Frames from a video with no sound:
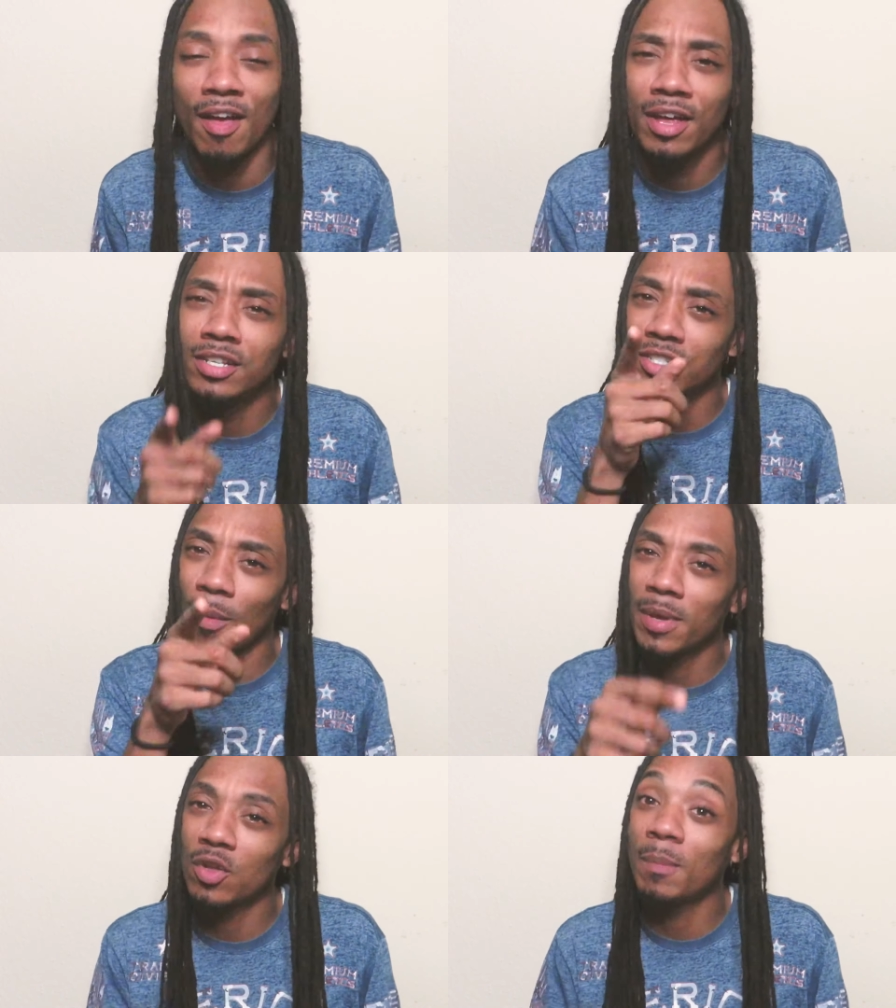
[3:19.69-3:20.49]
You told
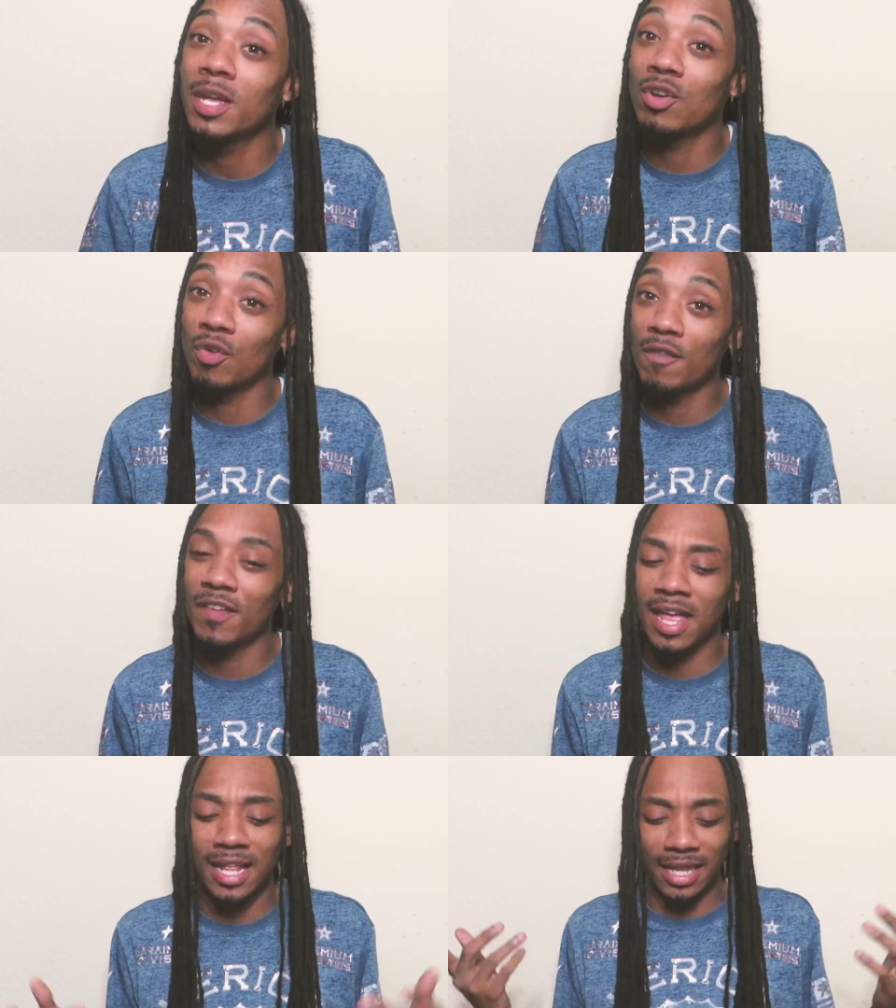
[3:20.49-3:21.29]
me you be
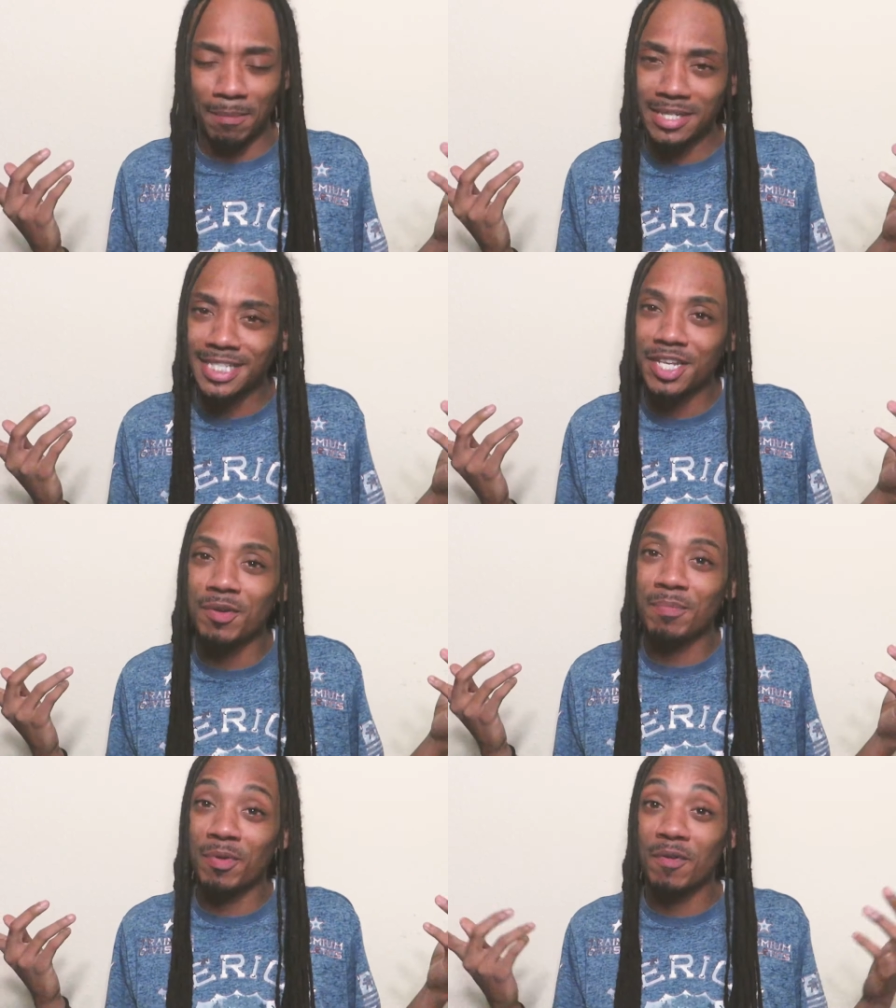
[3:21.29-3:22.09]
grooving, let me see you
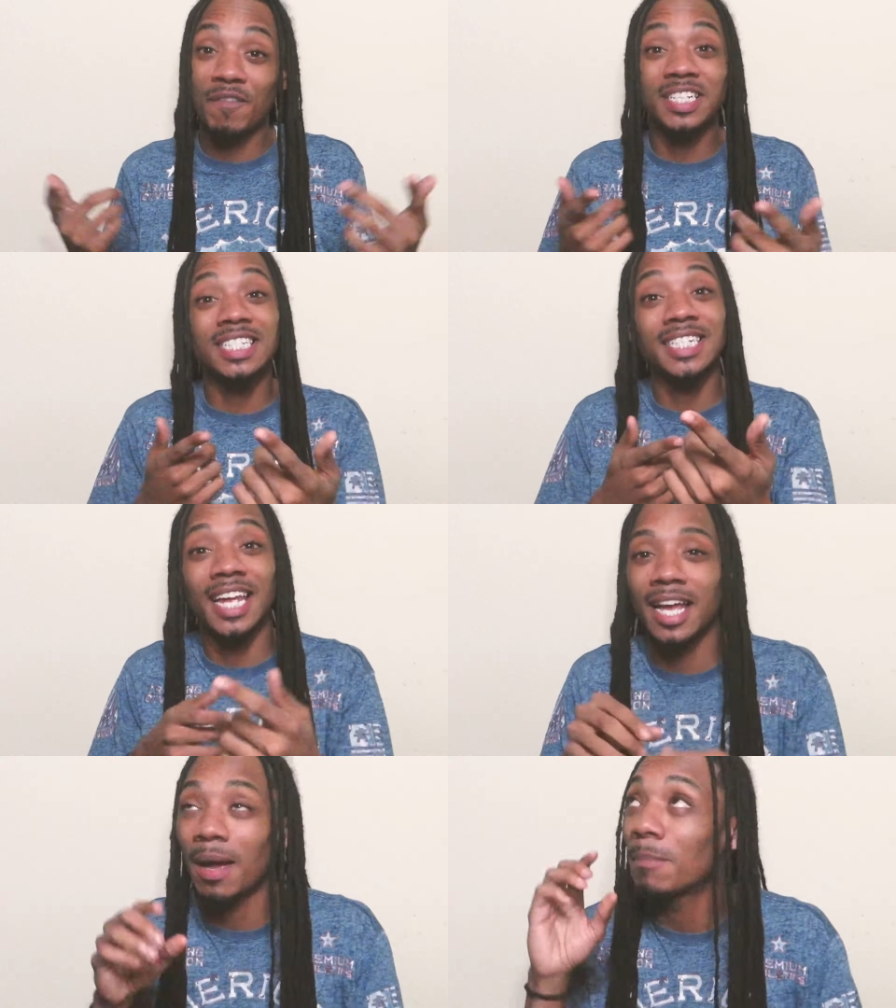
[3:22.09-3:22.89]
prove it. Just take
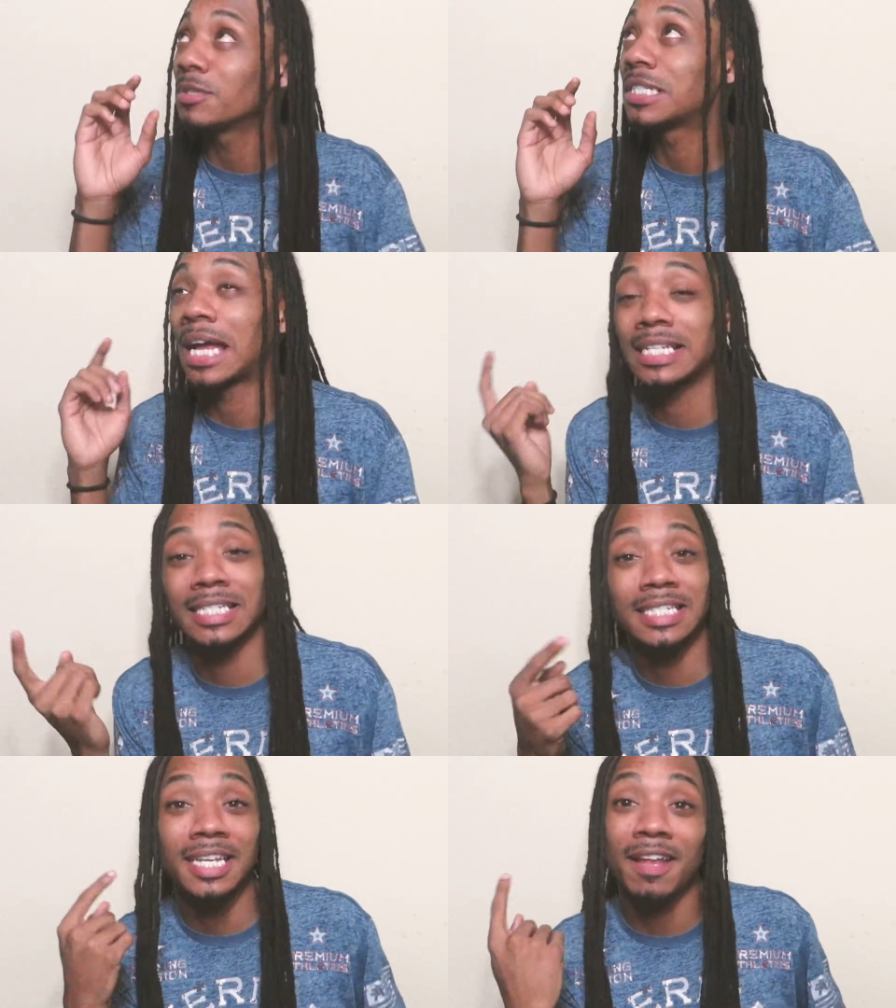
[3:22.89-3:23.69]
a couple shots,
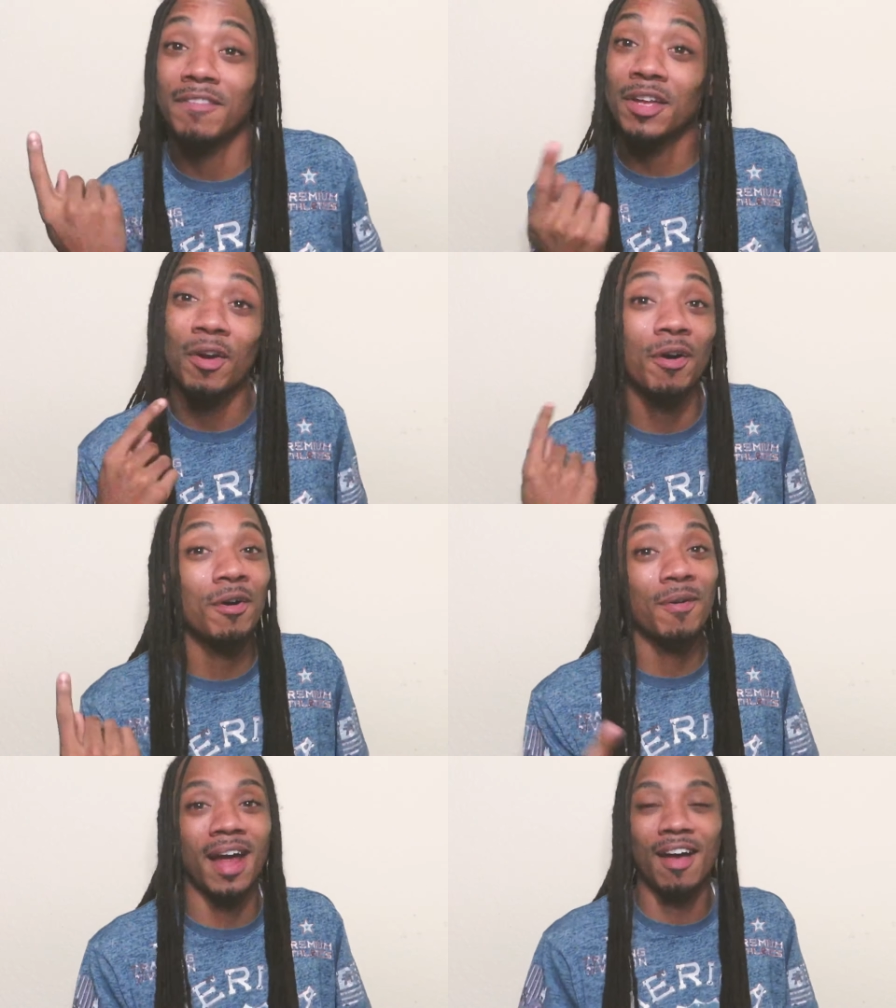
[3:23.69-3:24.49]
it's enough to go
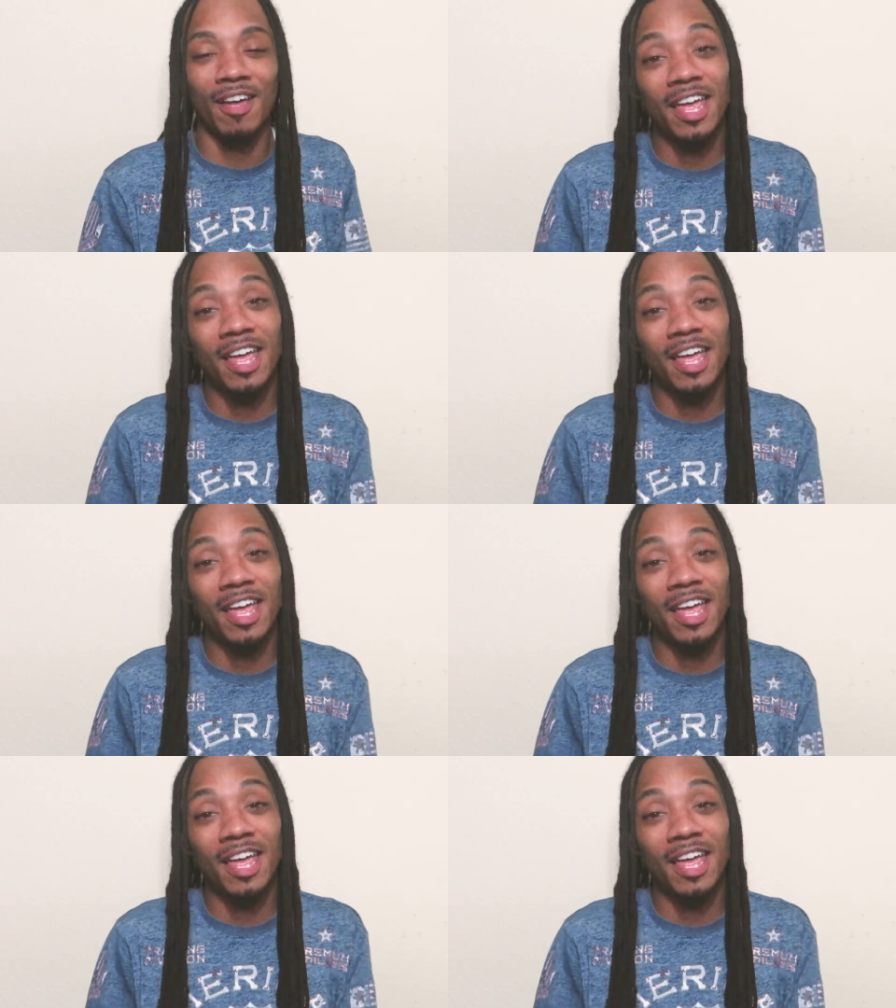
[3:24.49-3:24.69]
around.